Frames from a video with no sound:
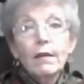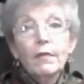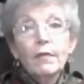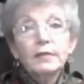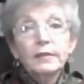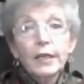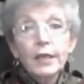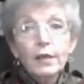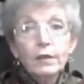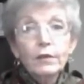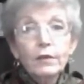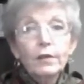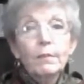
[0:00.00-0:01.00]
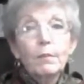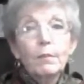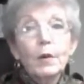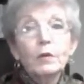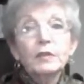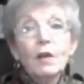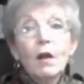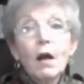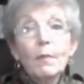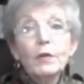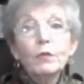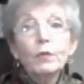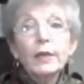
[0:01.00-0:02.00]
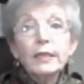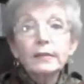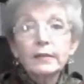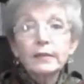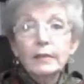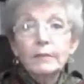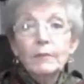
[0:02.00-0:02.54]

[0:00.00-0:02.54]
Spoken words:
the singular most common reason